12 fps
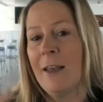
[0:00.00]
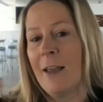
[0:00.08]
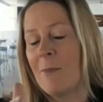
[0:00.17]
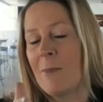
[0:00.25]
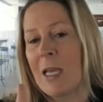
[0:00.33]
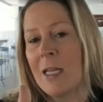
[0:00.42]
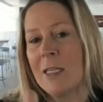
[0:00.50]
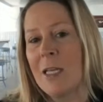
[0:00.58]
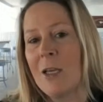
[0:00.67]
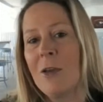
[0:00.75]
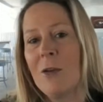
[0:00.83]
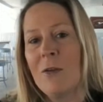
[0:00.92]
I'm not going to tell
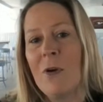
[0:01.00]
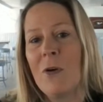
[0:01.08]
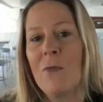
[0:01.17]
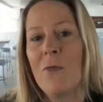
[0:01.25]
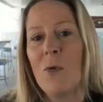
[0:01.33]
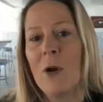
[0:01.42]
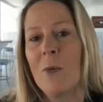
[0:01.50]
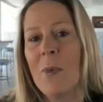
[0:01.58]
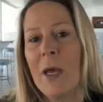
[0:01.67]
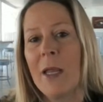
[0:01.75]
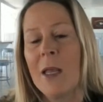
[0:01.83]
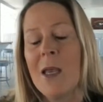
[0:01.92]
you who to vote for,
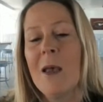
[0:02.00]
but